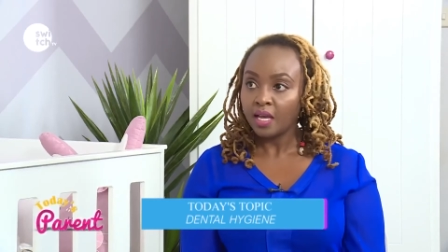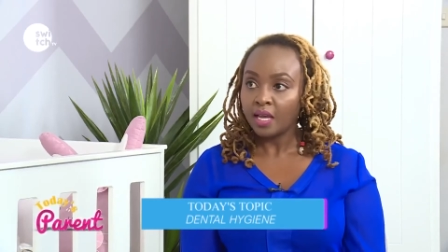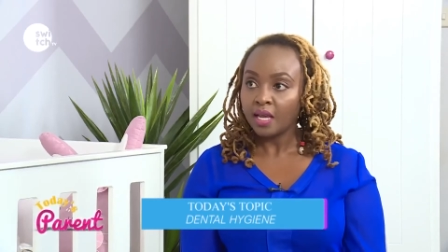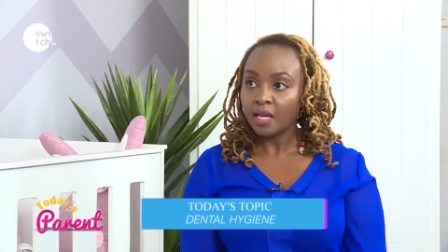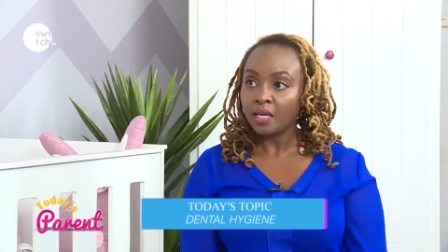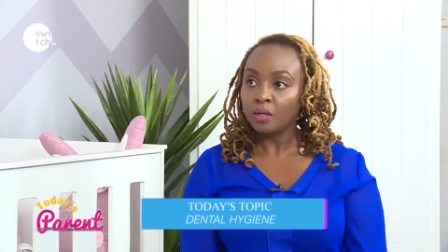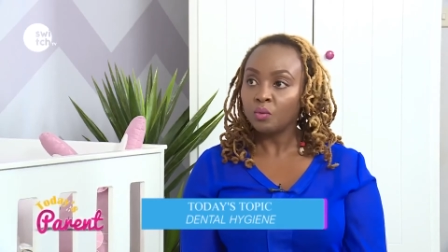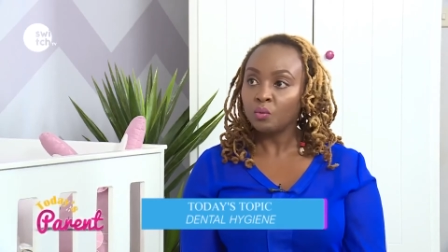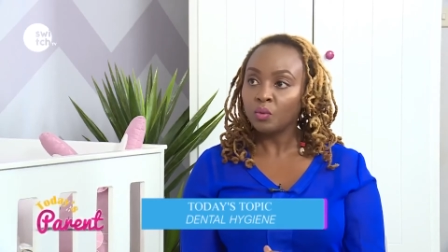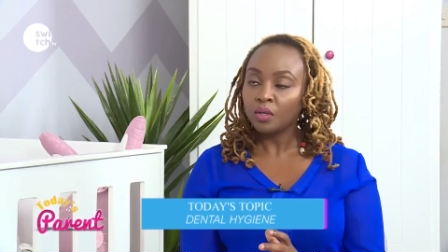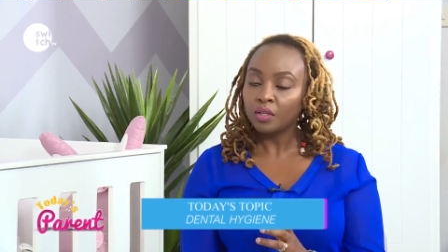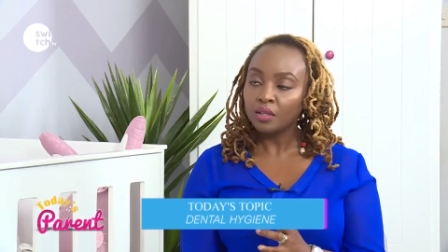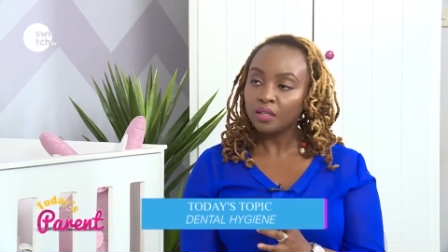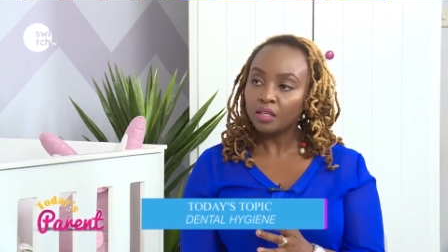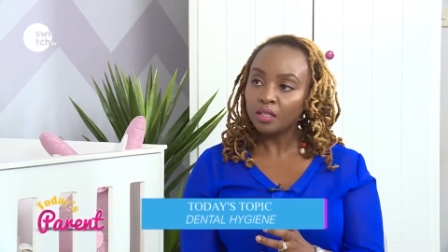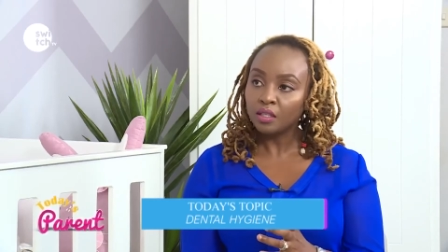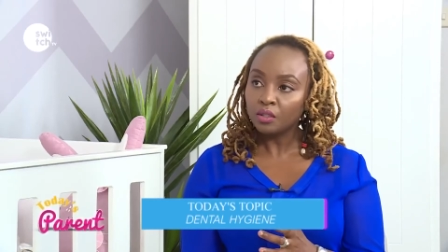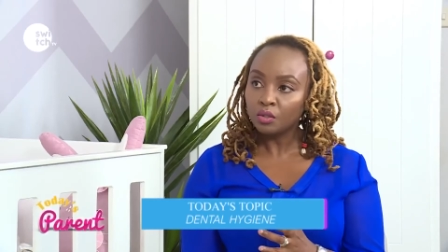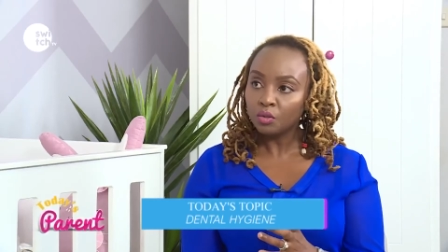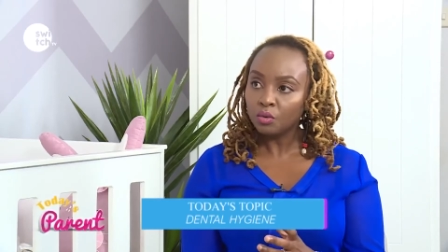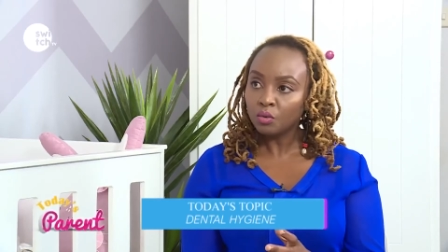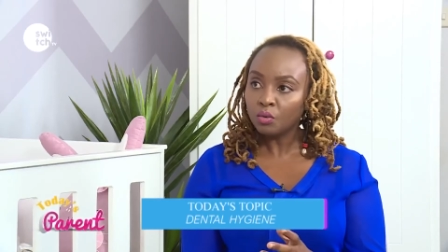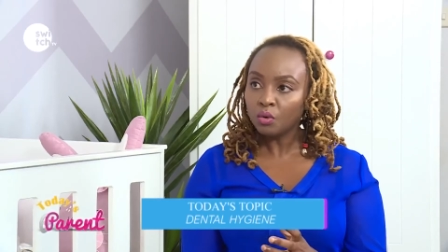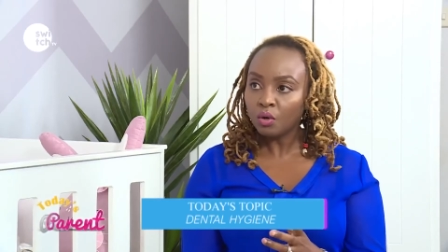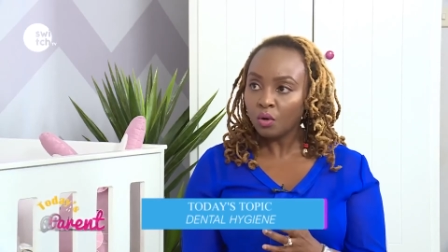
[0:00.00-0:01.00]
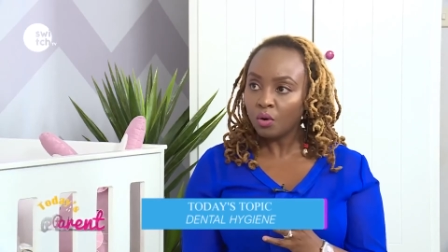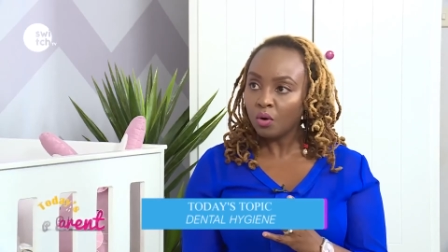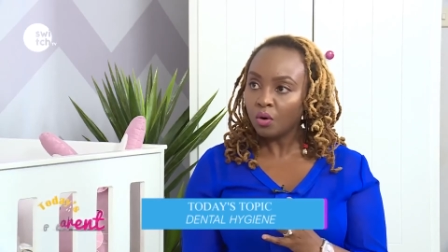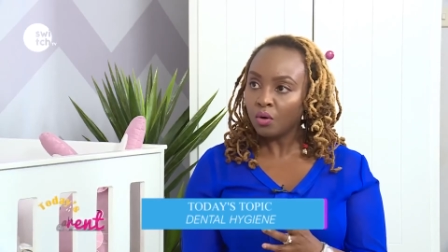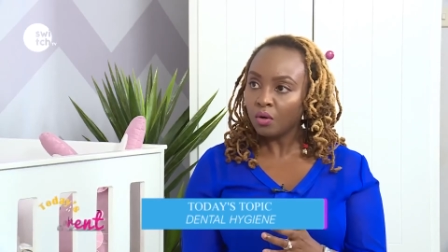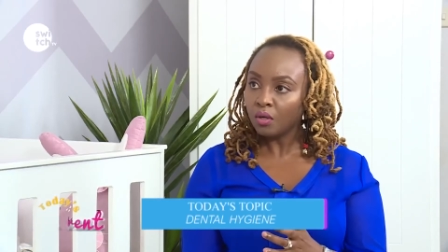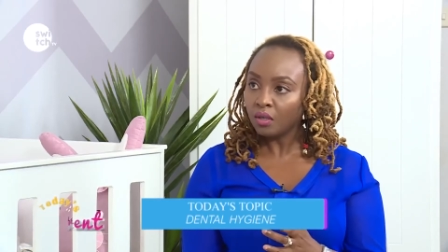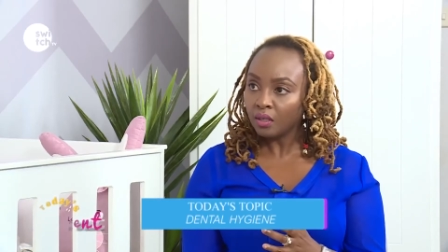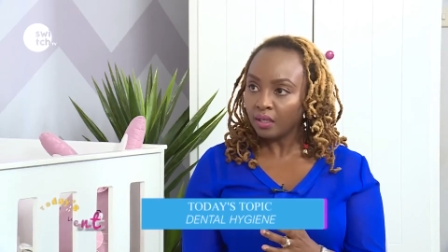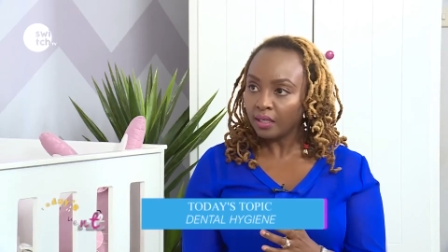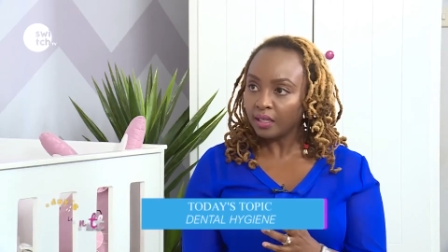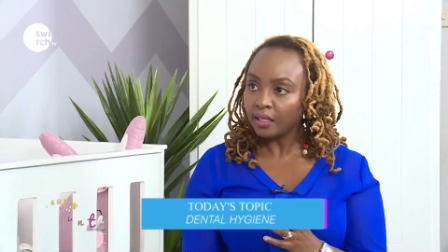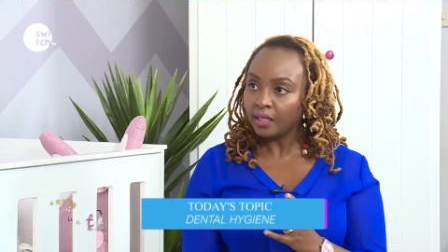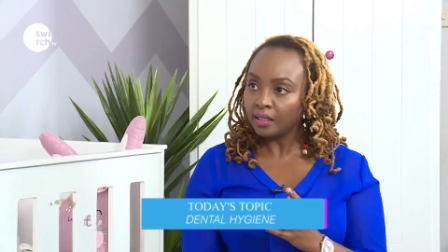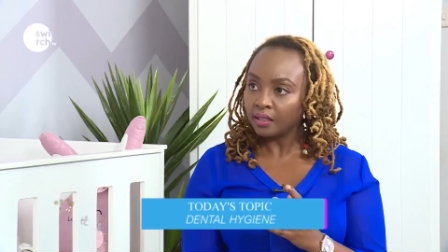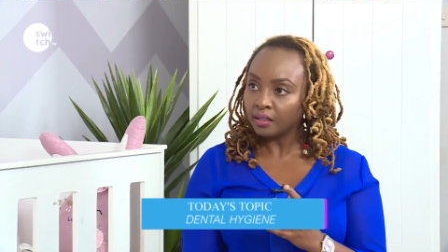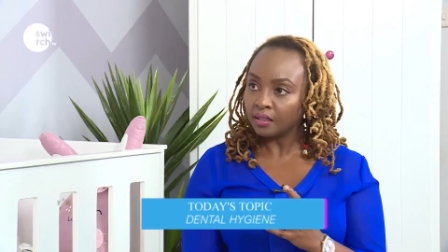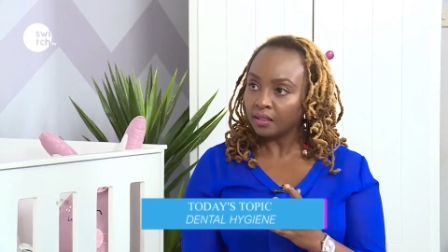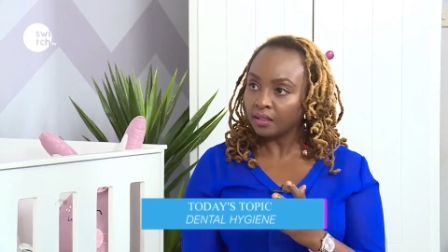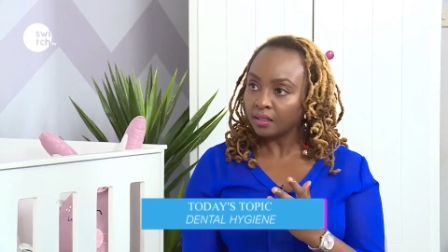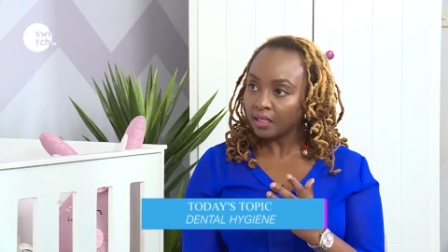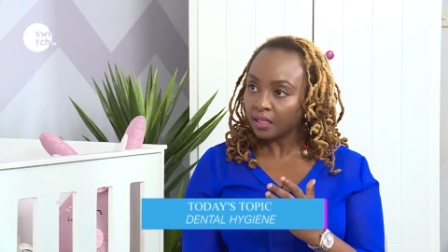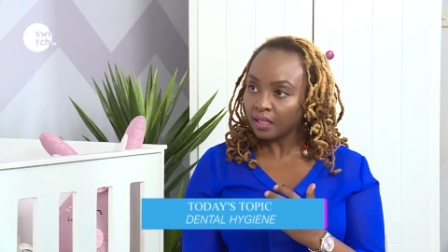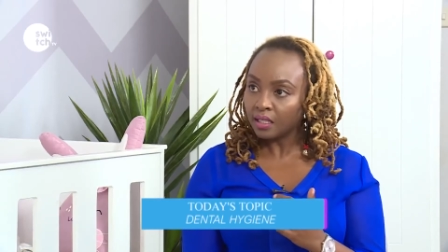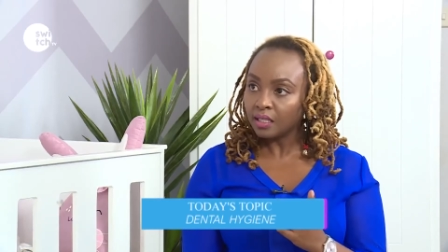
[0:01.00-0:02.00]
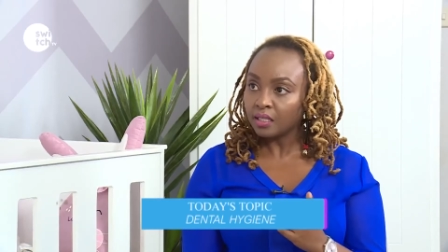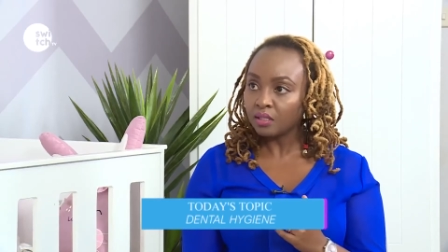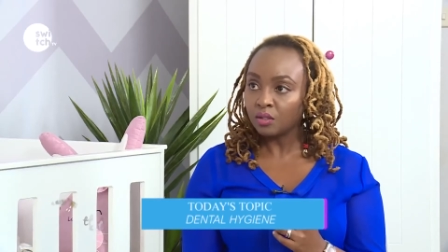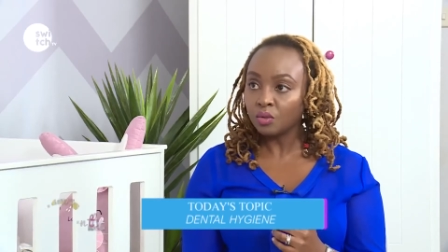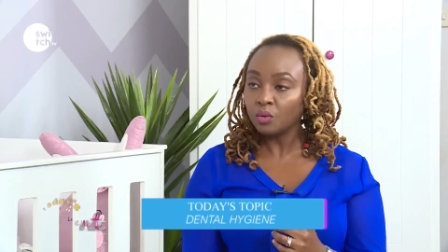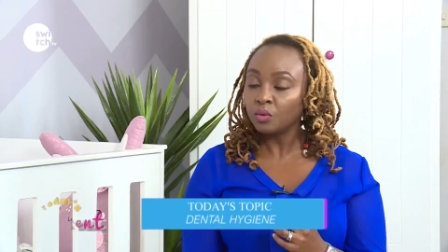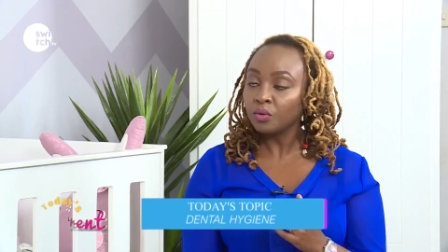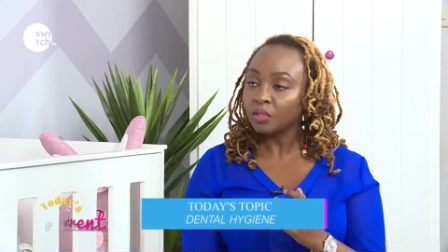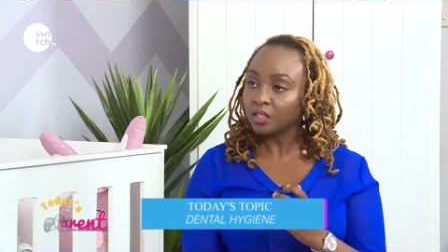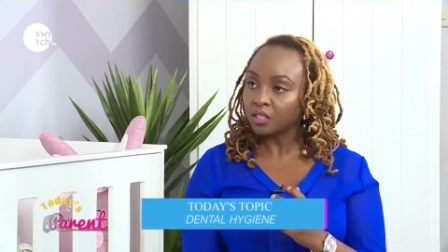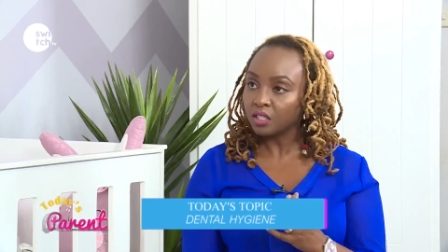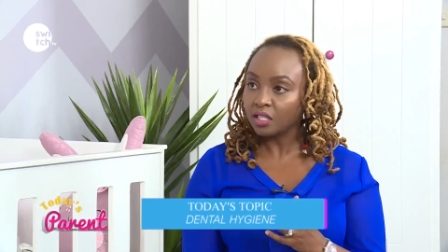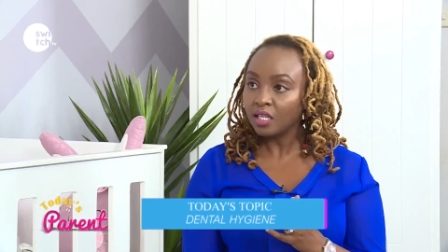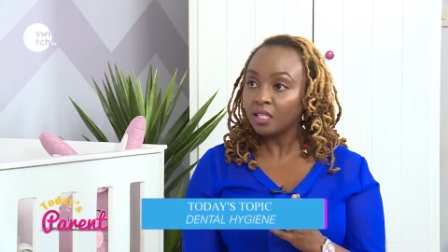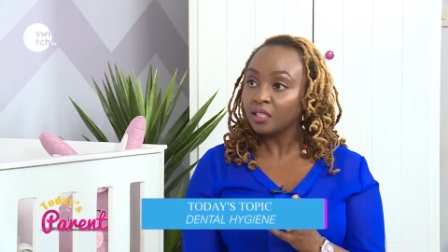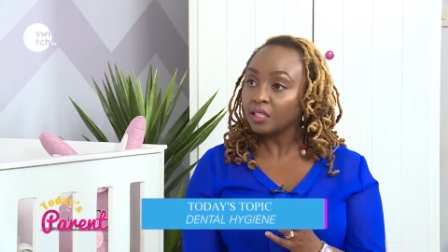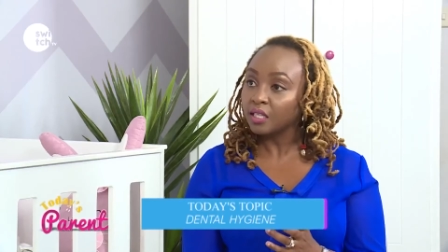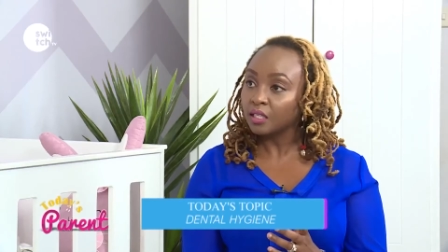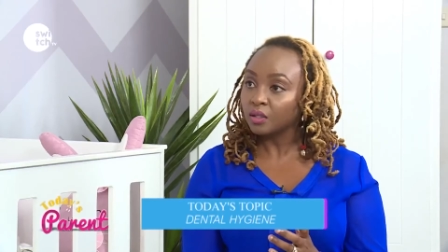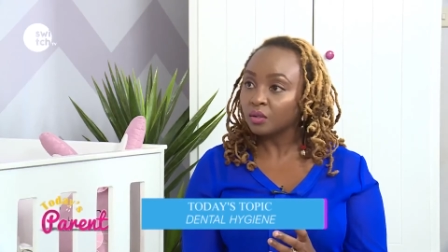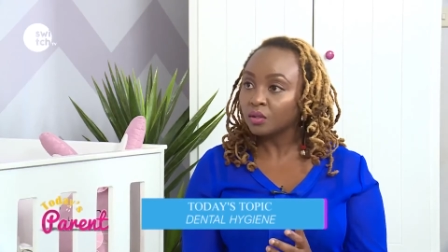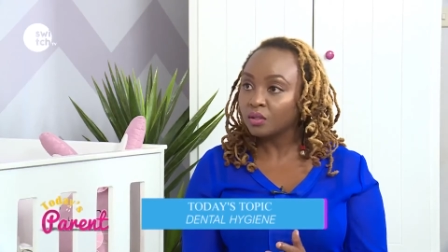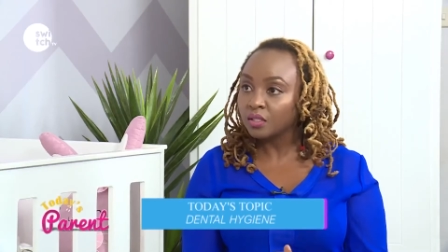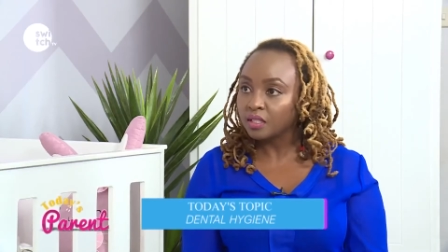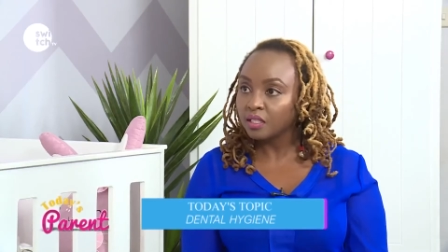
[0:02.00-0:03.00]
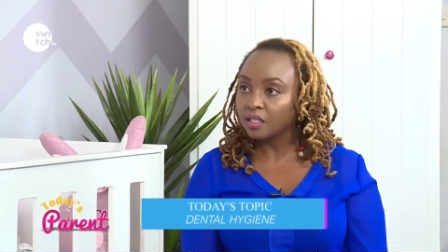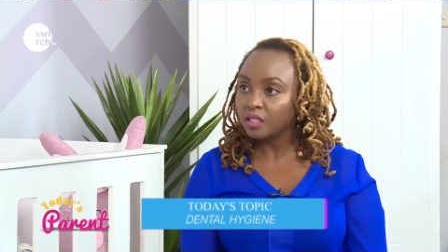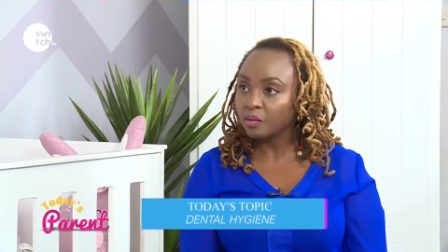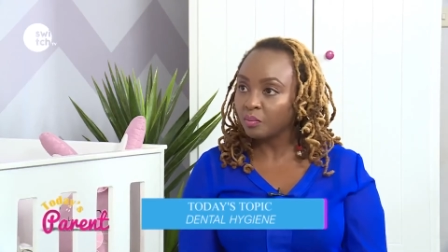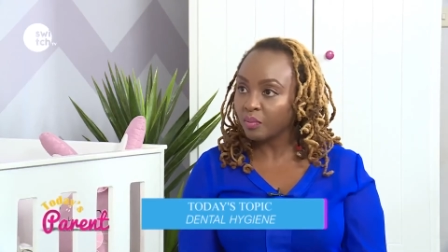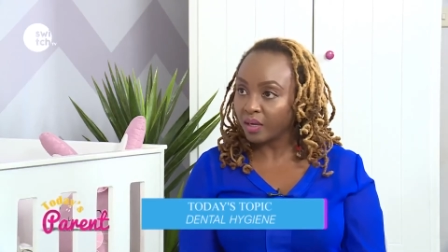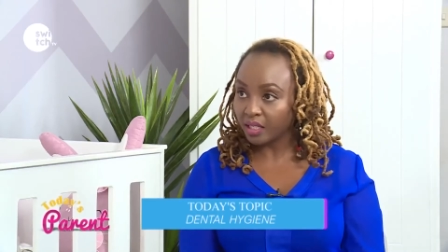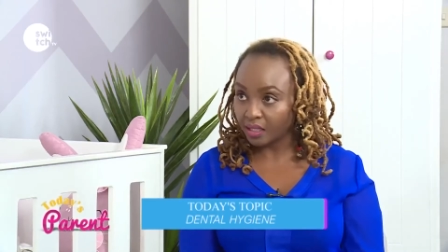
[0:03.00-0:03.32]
And when they do call and tell us, oh, the child cannot sleep